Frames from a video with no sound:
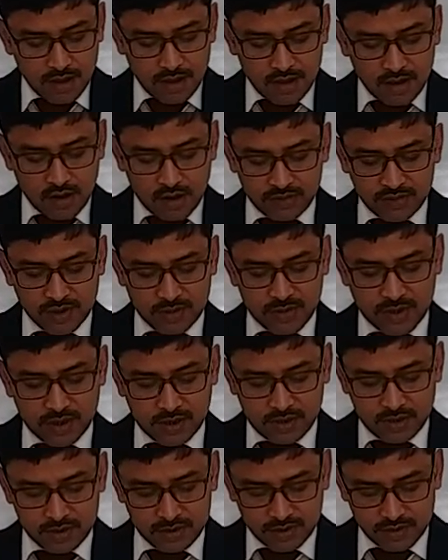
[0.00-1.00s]
of the
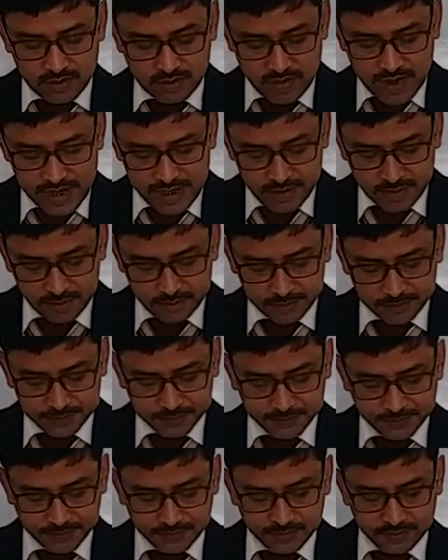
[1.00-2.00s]
birds, right?
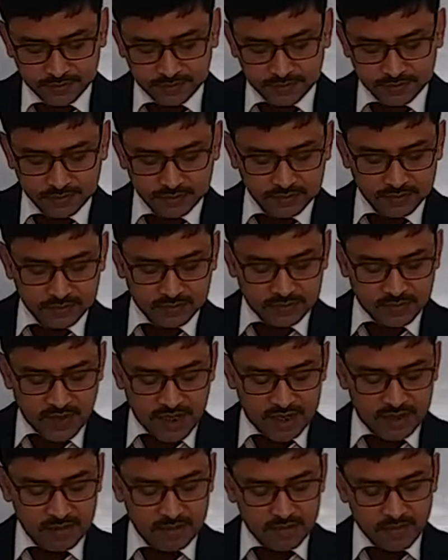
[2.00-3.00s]

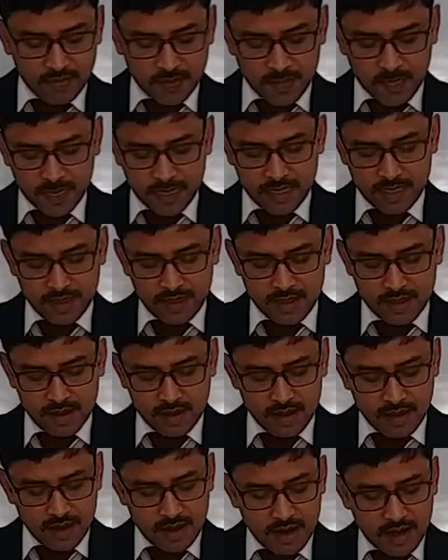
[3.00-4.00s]

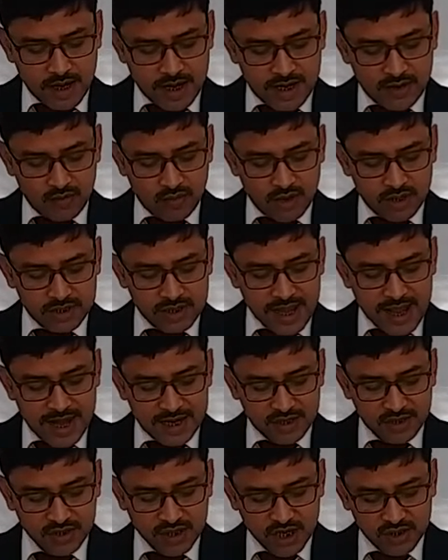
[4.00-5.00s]
Then it was
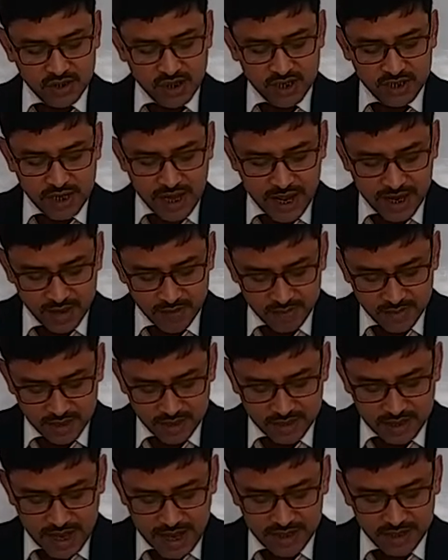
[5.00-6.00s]
at such a
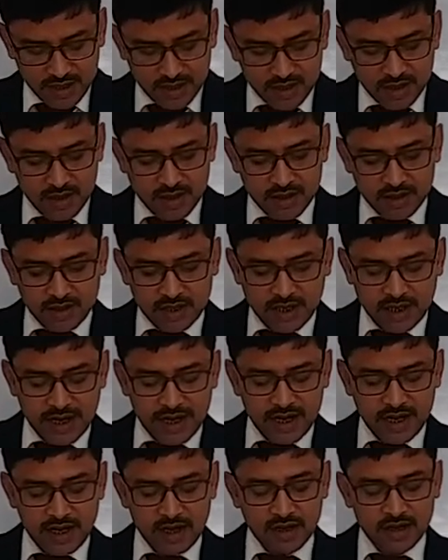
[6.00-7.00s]
time that the
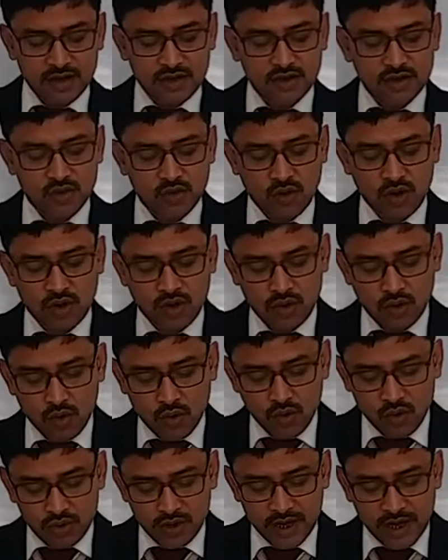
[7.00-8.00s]
Indians were
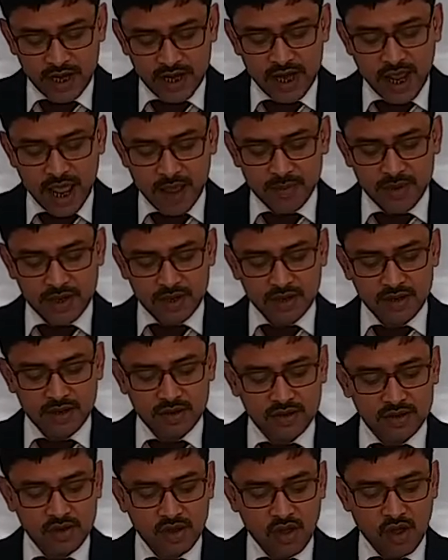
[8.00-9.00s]
lone
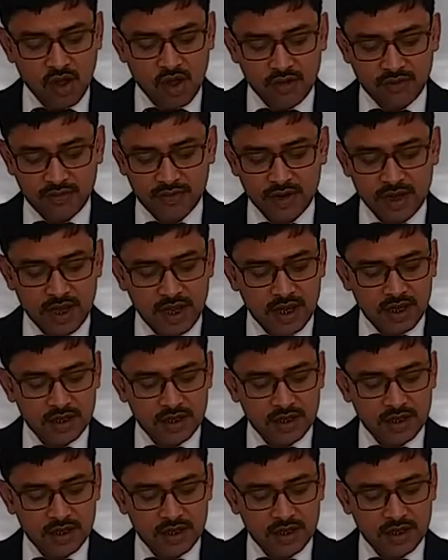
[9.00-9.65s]
inhabitants of